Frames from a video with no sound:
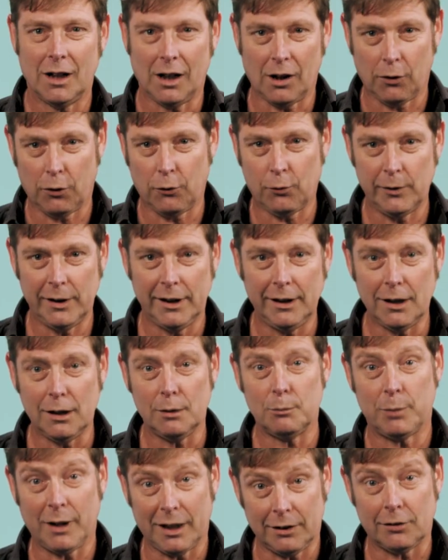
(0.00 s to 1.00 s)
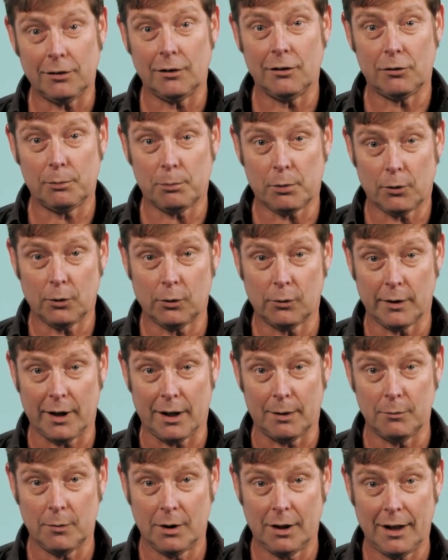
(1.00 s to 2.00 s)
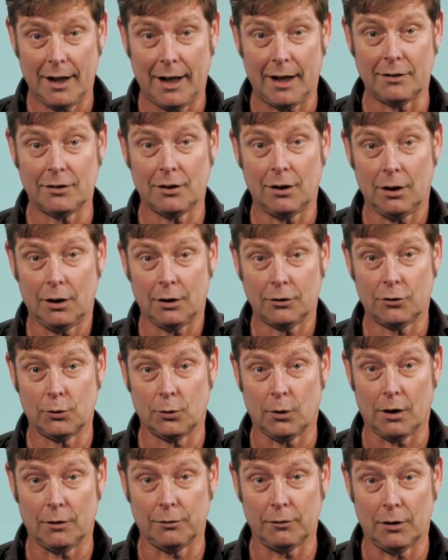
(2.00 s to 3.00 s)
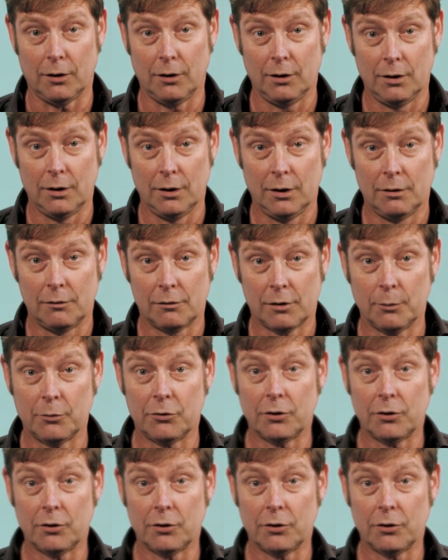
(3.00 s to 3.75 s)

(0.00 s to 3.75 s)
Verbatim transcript: Our three-year bachelor's program has a lot to offer, from